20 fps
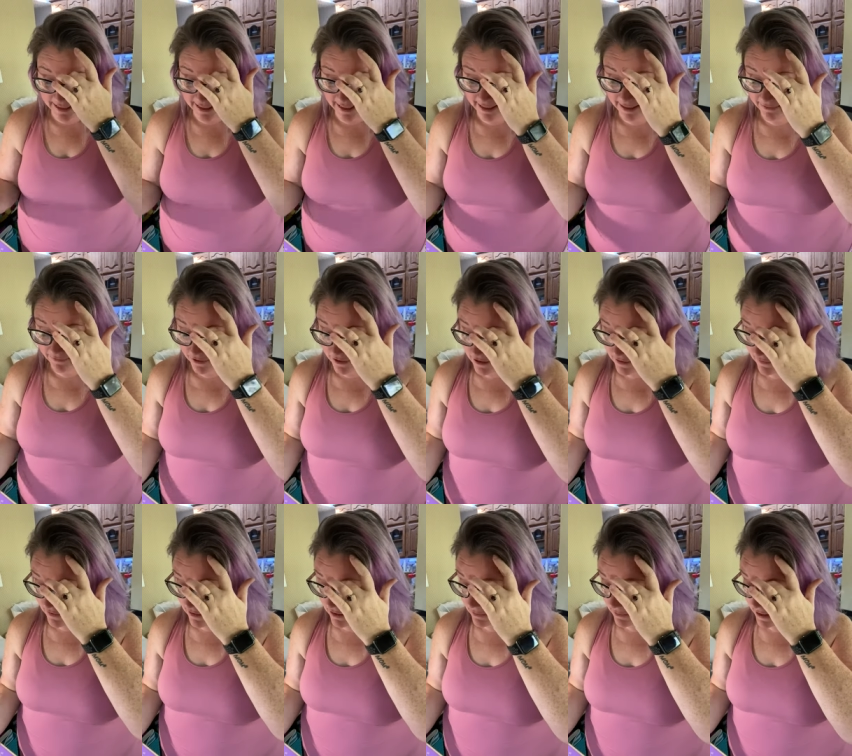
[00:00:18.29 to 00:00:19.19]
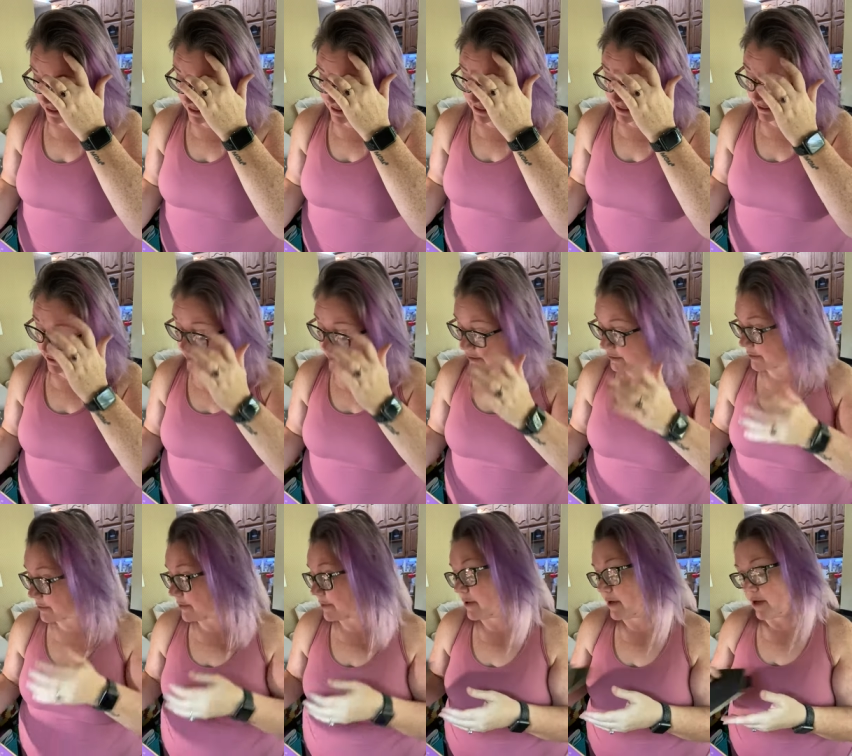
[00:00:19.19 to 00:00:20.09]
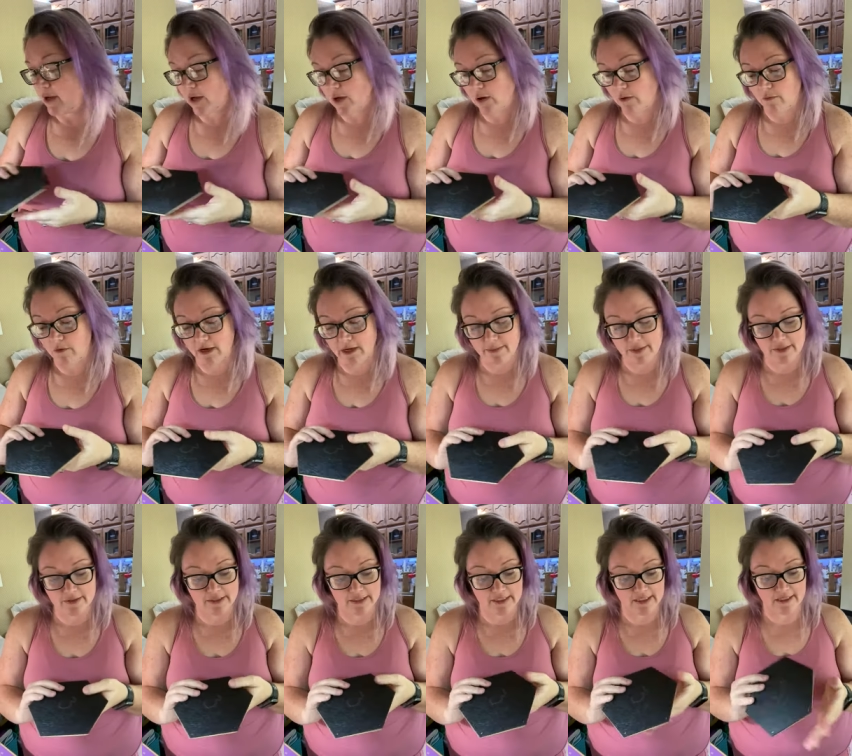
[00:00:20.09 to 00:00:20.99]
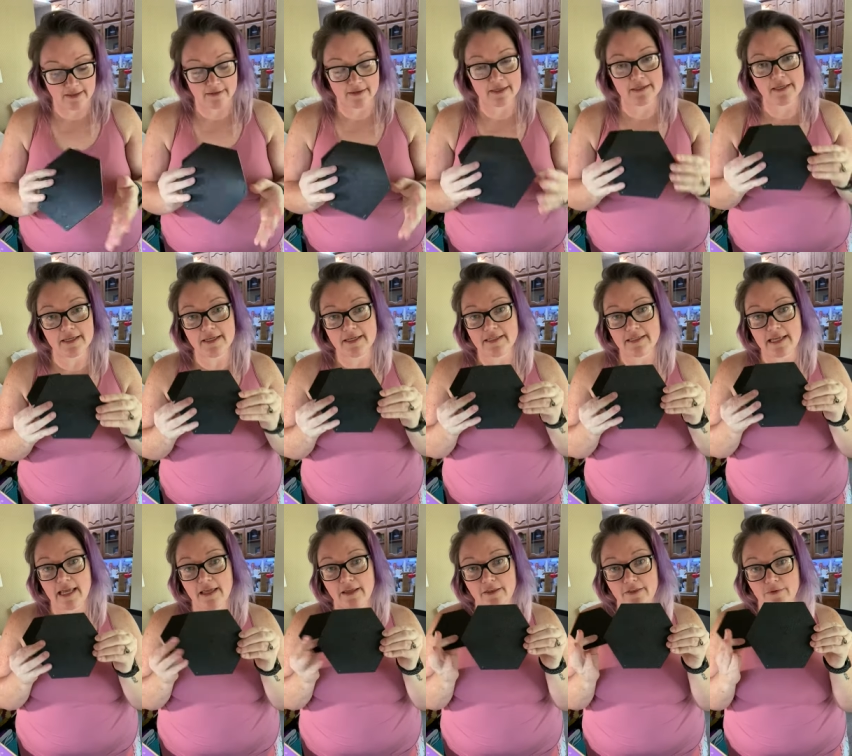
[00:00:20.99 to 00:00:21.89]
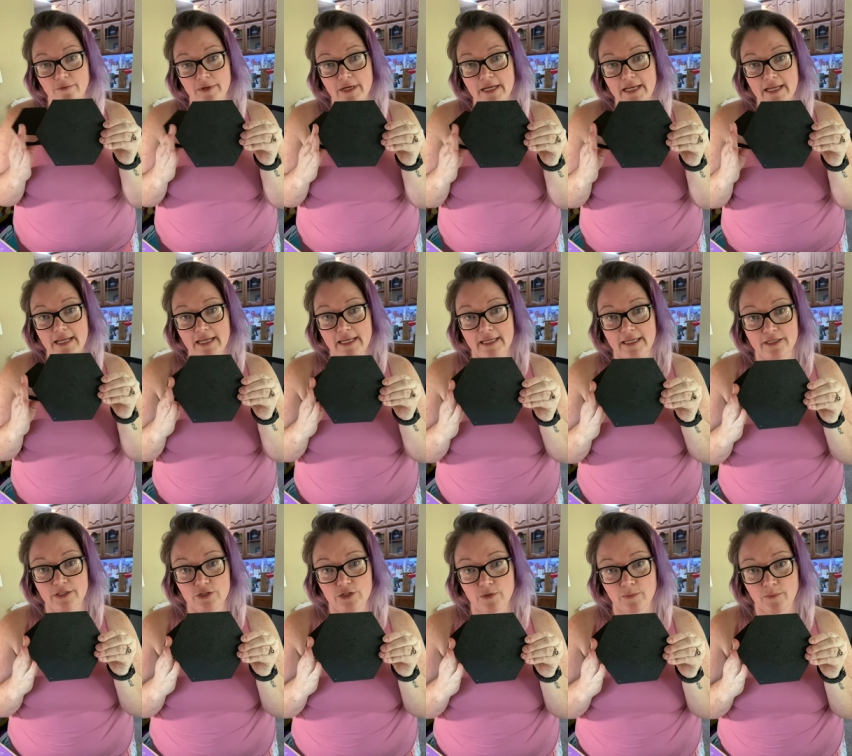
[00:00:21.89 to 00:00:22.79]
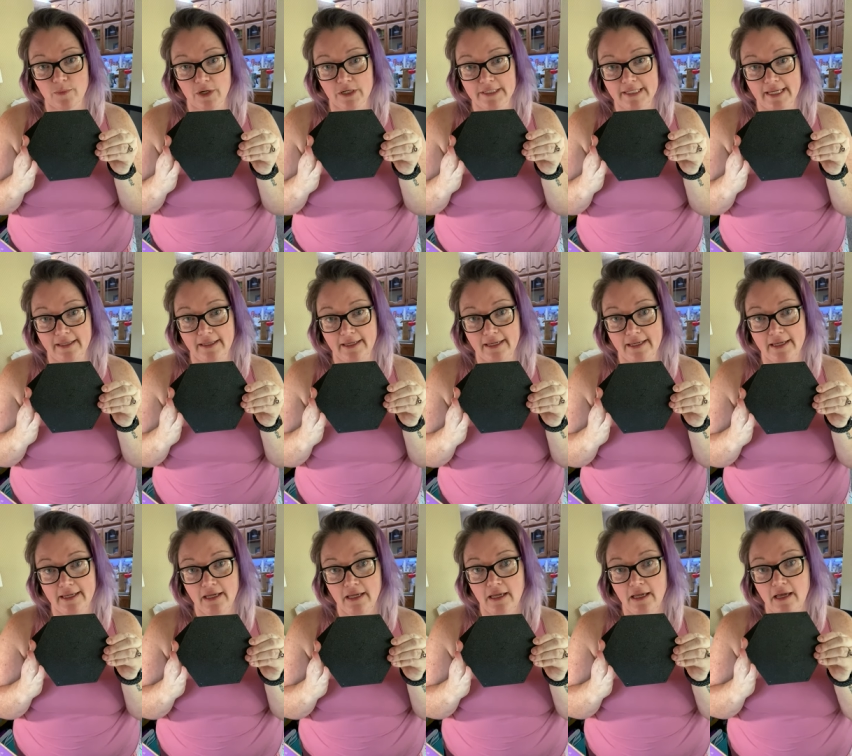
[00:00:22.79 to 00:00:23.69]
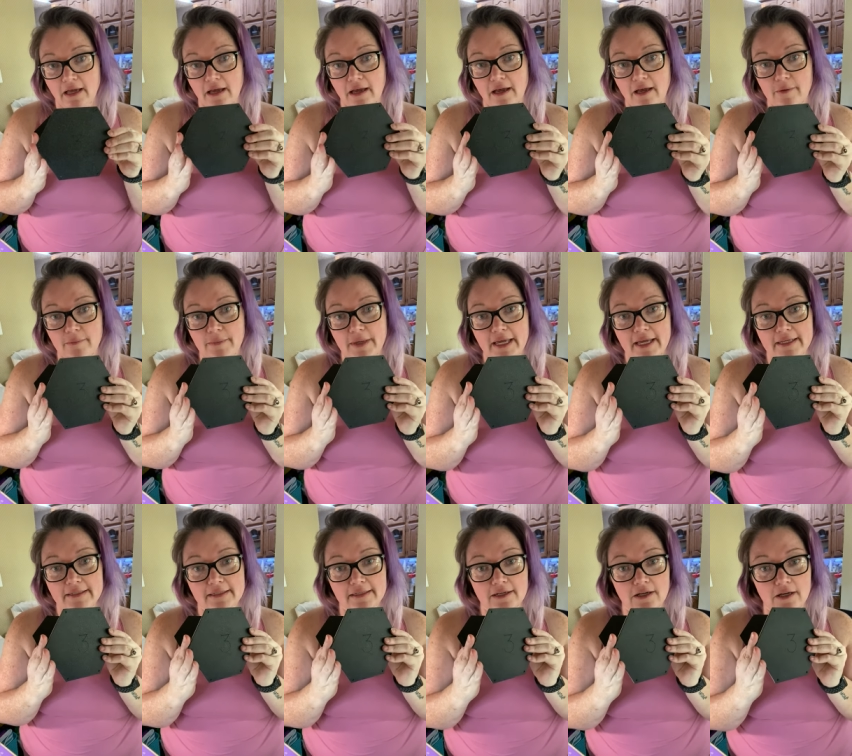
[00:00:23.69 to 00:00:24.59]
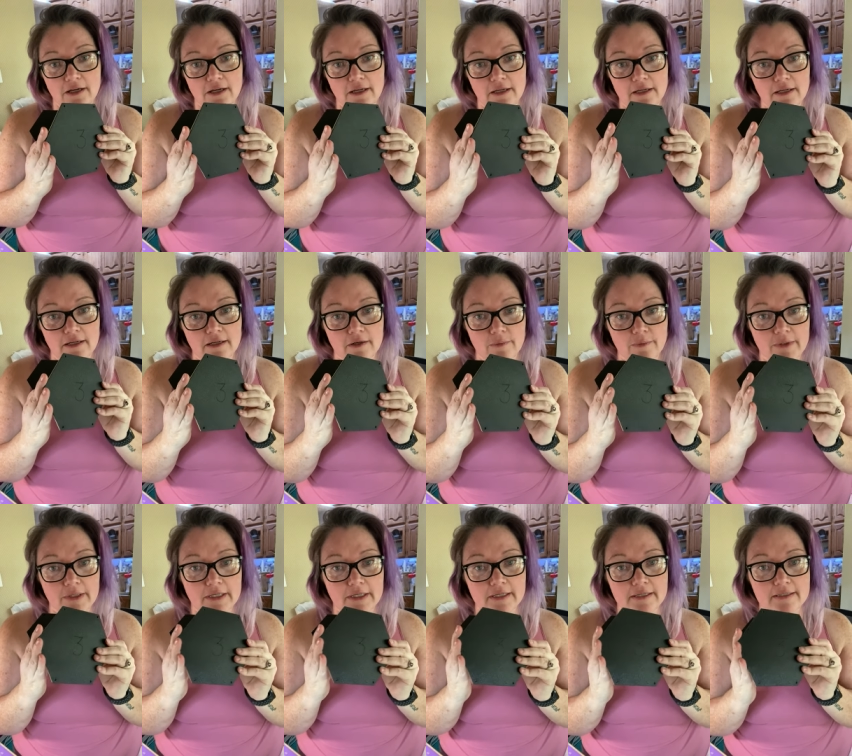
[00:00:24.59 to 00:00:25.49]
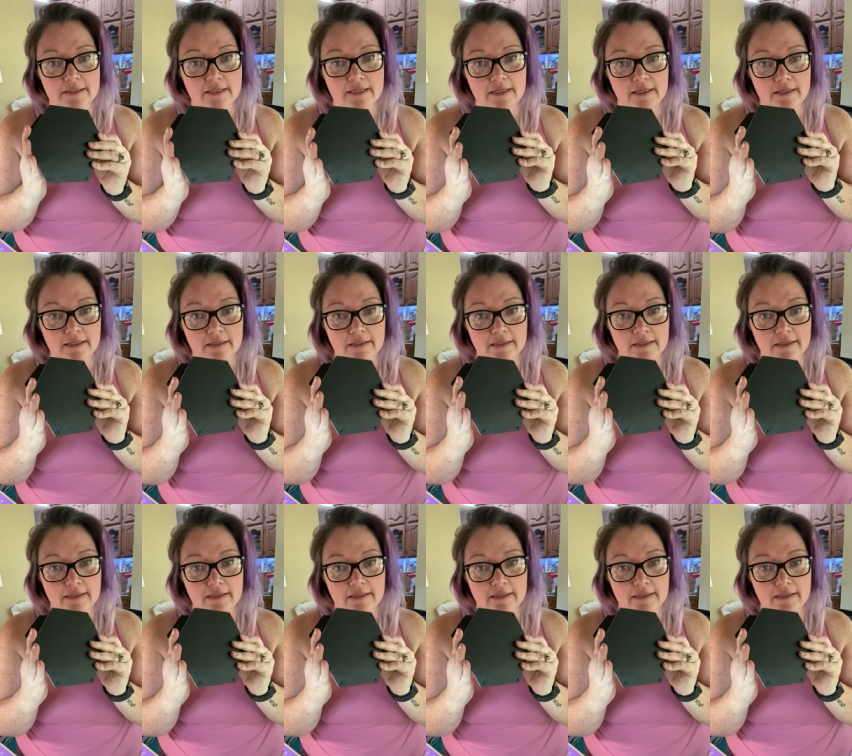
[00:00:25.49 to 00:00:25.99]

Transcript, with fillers: And first of all, I'm going to tell you what I'm using. This is a 3-inch Martelli hexagon. I hope you can see.